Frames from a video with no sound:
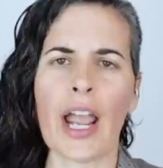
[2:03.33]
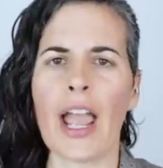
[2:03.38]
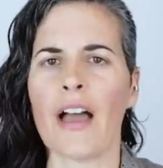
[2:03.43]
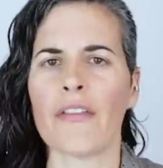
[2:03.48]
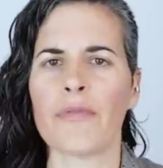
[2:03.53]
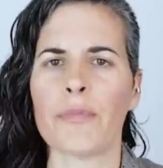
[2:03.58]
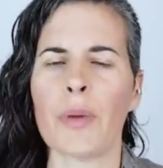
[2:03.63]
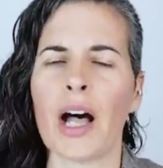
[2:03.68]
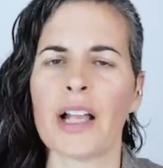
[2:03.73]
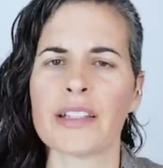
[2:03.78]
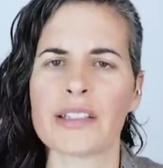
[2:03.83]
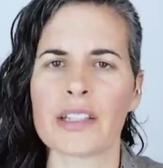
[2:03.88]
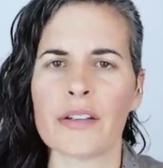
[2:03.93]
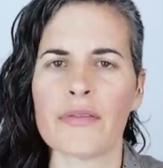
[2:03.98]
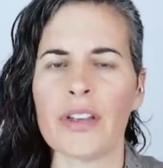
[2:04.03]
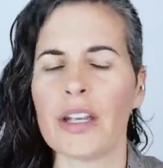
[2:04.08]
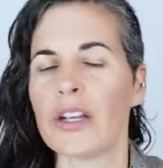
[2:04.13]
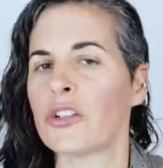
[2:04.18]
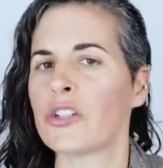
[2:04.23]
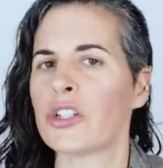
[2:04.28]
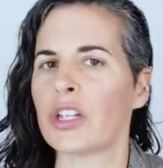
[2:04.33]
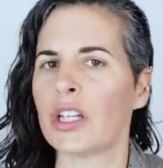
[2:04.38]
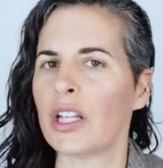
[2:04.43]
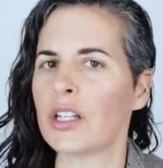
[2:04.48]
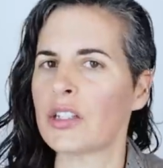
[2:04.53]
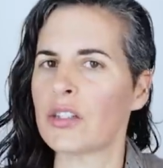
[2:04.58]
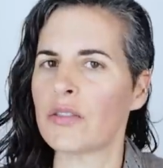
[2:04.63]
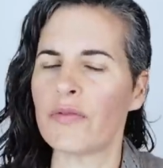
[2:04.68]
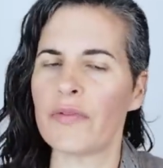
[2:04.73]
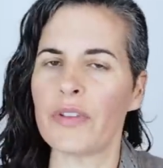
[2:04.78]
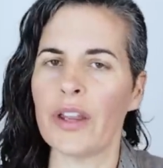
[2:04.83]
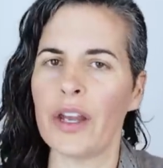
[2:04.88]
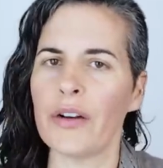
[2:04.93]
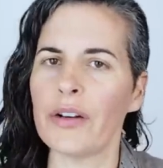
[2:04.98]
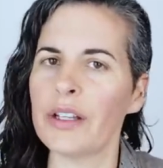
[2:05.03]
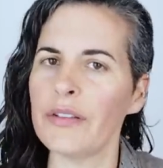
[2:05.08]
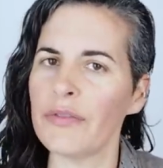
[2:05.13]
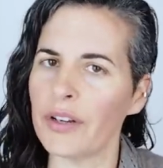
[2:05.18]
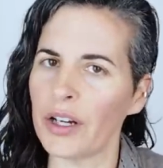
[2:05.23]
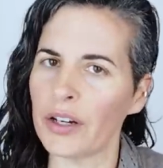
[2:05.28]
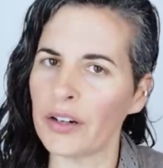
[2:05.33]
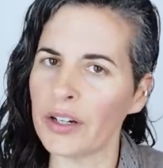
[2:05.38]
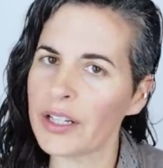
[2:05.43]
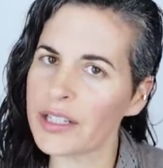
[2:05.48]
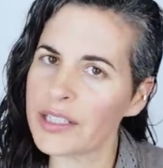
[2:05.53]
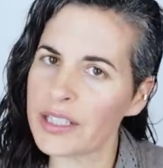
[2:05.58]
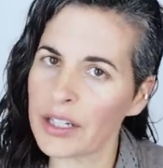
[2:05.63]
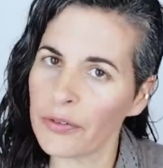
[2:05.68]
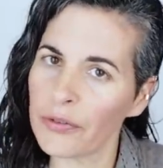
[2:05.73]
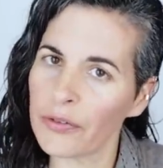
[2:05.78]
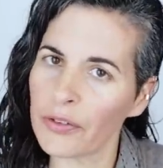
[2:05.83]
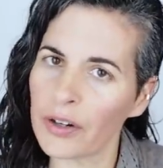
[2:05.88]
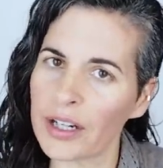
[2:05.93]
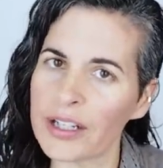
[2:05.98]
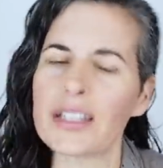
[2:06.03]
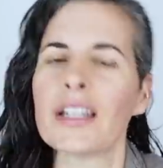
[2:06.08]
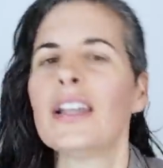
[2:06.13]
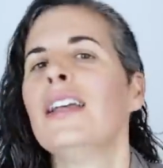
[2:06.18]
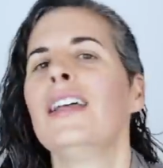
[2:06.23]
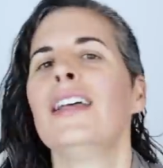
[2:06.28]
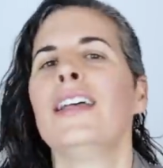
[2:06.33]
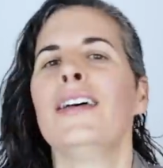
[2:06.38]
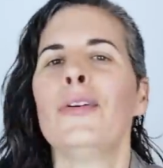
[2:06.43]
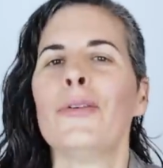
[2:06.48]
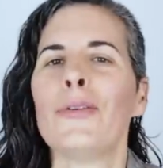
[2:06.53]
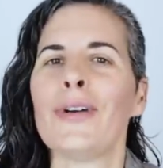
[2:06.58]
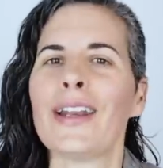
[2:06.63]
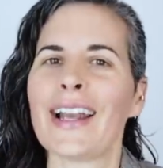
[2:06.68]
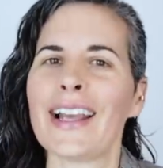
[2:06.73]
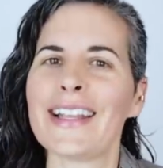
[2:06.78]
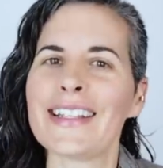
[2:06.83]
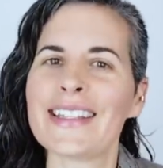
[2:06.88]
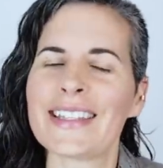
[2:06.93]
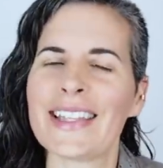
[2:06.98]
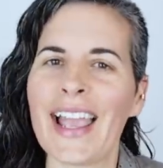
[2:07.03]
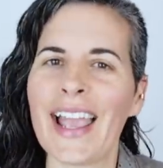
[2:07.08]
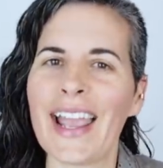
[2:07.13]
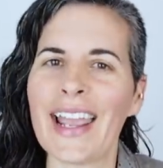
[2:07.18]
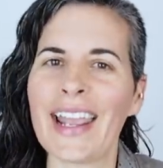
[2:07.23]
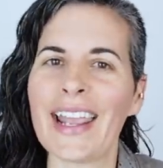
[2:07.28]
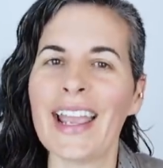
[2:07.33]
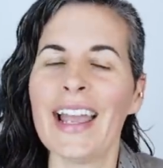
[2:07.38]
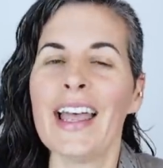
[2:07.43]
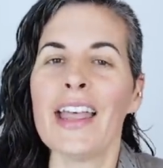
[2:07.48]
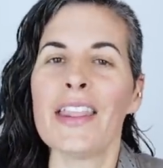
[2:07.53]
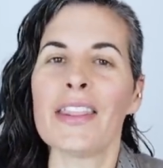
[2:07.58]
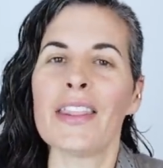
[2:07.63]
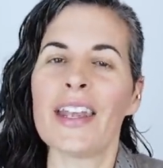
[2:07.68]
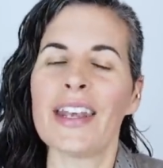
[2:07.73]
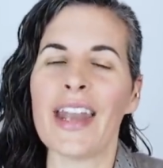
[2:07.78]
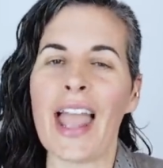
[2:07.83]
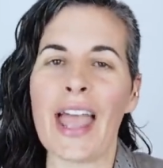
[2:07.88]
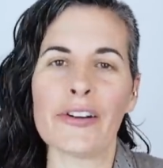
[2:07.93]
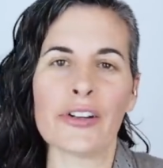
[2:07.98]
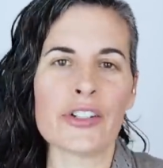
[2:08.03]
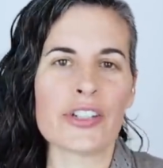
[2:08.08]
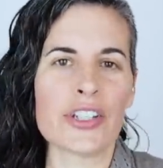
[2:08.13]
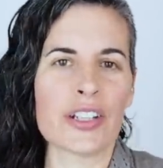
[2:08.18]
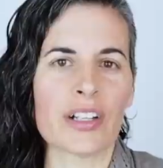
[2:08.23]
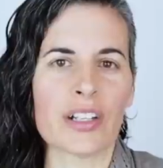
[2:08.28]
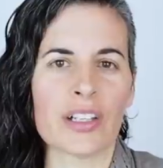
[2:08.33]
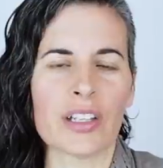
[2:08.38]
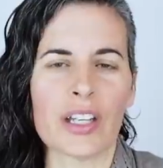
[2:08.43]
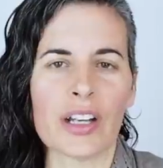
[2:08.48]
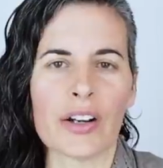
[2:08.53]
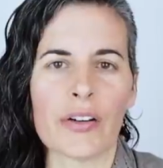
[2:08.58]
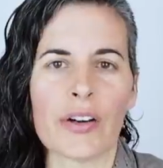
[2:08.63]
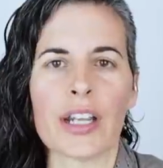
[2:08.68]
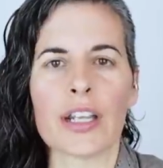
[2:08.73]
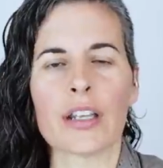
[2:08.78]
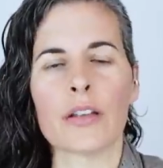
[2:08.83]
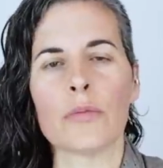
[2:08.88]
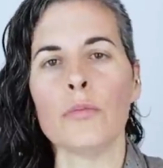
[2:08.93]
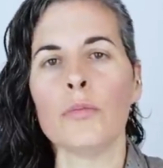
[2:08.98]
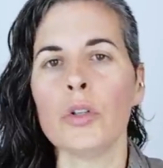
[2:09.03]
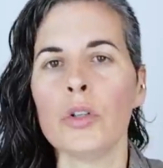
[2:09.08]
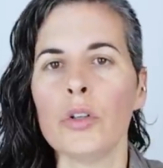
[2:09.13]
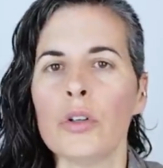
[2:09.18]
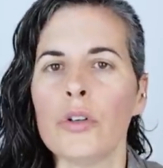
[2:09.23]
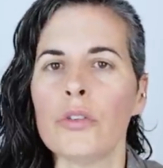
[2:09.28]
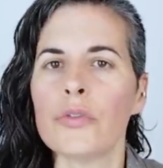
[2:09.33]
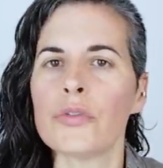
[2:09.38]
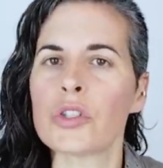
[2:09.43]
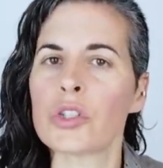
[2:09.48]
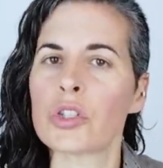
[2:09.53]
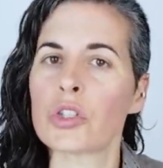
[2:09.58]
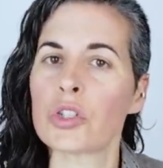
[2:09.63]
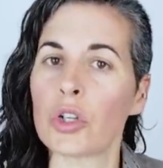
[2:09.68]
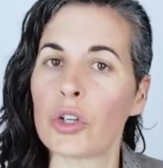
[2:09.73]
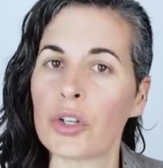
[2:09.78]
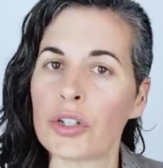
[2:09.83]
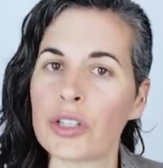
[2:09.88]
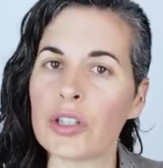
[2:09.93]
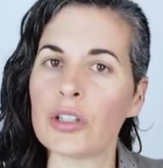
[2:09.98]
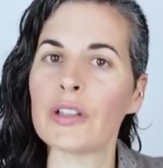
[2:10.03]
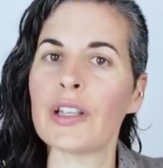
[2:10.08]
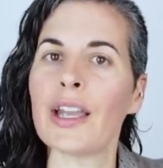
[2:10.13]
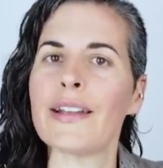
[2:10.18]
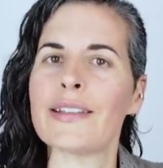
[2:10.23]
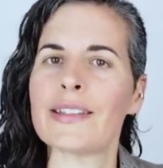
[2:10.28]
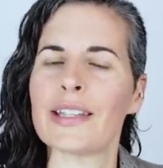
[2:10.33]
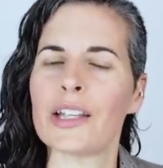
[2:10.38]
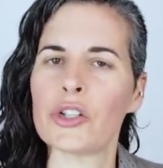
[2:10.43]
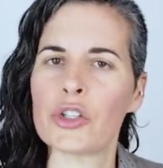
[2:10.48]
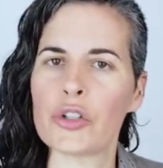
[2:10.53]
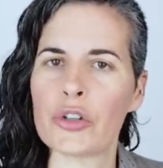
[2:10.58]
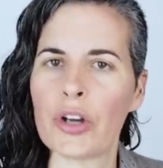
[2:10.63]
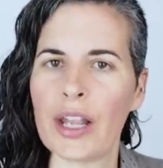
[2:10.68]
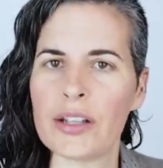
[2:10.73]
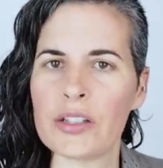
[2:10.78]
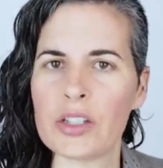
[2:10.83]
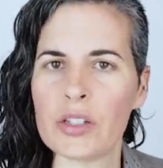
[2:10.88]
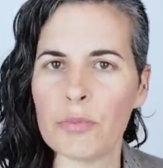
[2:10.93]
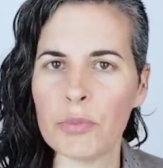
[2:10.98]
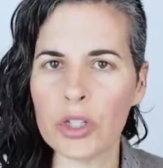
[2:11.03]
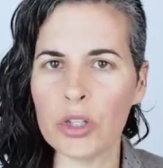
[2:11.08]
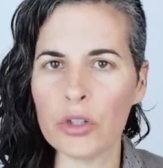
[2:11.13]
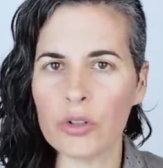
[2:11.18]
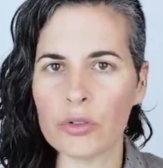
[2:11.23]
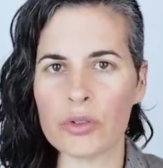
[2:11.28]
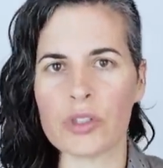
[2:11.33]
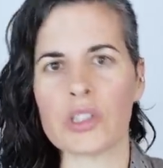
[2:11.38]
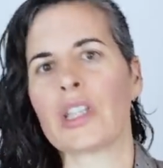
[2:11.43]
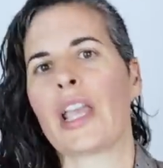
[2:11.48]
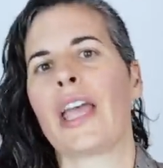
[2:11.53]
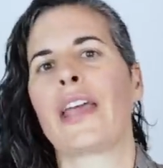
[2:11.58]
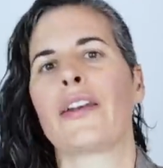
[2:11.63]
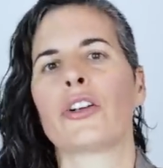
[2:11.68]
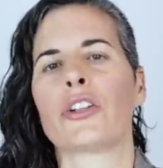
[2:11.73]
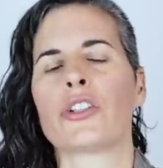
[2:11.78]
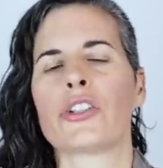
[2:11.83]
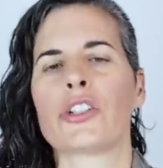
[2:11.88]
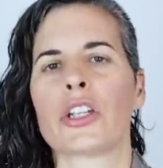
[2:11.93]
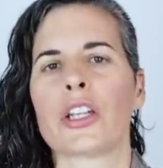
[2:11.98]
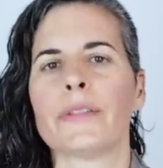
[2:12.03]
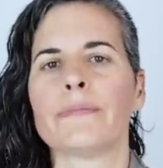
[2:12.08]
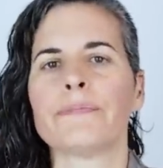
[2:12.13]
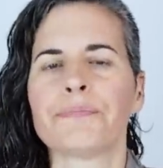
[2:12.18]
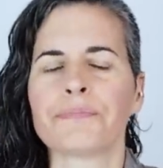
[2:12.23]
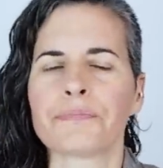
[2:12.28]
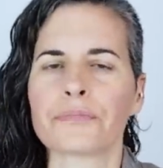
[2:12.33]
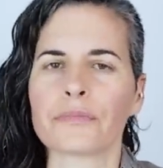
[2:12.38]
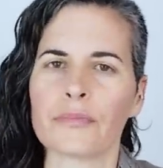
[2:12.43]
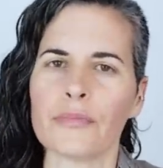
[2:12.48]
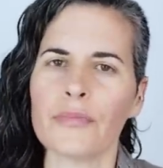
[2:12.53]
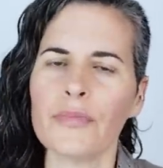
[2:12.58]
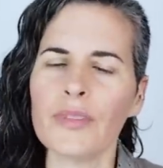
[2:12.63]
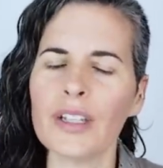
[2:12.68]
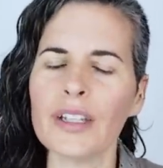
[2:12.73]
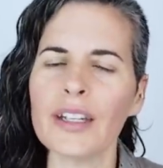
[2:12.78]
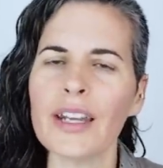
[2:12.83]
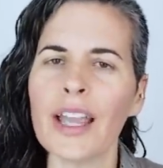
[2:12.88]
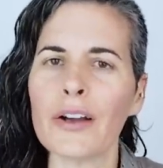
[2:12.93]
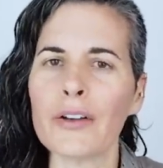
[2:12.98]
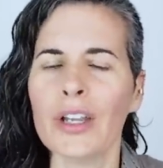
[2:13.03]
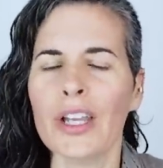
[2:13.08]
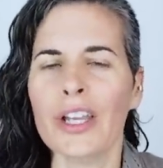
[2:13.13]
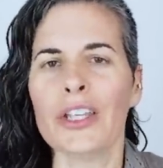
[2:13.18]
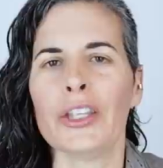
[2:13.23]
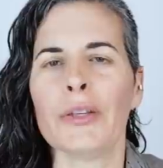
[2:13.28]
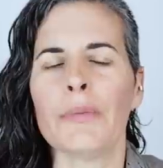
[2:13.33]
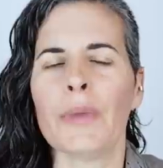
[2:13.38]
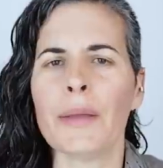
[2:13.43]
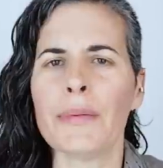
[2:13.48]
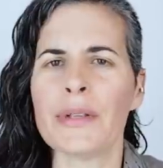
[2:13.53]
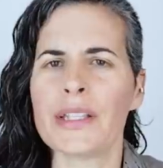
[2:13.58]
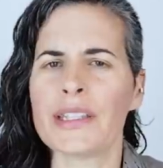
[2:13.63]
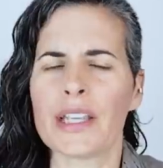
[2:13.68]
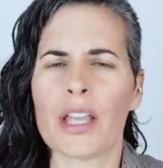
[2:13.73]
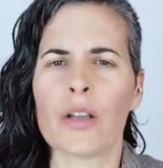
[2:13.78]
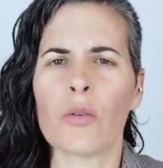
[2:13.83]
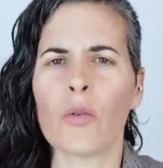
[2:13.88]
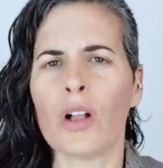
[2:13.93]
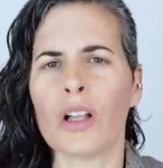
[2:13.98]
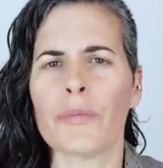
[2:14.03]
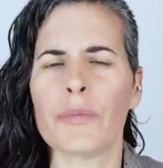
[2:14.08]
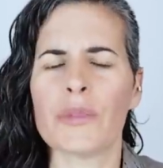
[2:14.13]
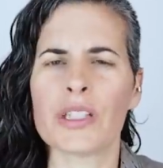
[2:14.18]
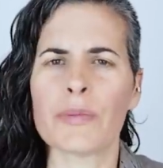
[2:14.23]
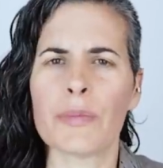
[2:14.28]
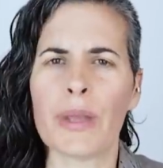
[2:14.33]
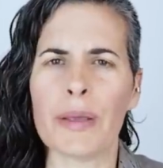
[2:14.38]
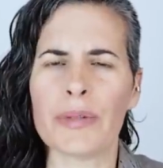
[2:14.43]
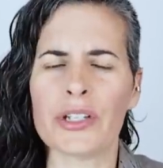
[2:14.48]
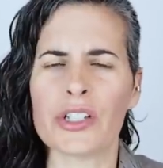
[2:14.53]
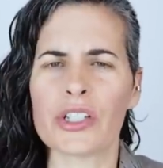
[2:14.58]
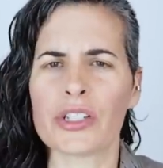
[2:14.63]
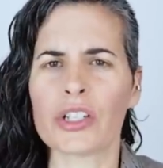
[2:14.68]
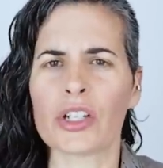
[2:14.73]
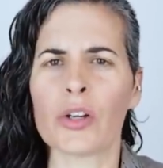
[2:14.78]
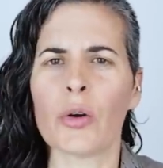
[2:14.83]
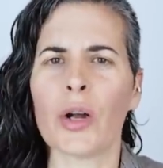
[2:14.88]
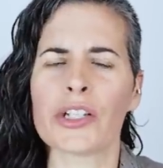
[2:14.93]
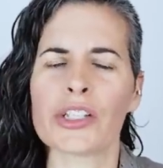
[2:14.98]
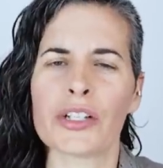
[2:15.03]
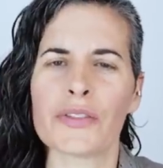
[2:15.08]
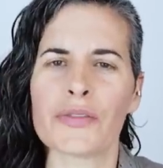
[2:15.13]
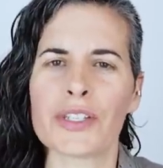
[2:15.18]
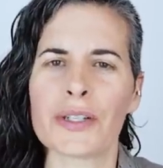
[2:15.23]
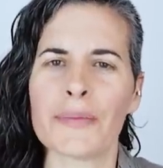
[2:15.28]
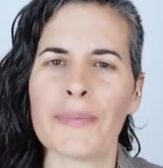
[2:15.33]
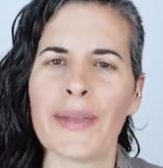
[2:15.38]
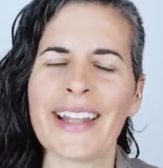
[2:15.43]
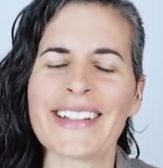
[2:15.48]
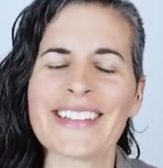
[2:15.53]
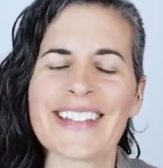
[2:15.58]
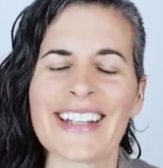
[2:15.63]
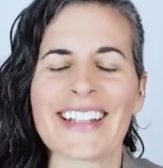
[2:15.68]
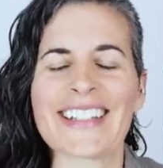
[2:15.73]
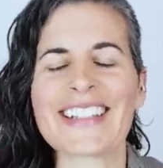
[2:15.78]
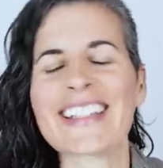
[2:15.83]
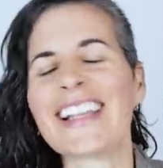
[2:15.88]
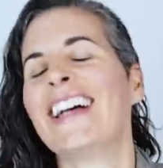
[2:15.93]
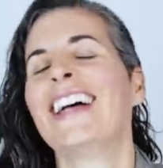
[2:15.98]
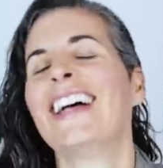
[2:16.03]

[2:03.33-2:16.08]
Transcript: that I have positive energy. It's very, very different when I say that energy clearing moves, circulates, and transmutes energy. Now, you may be saying, well, this may be just a question of semantics.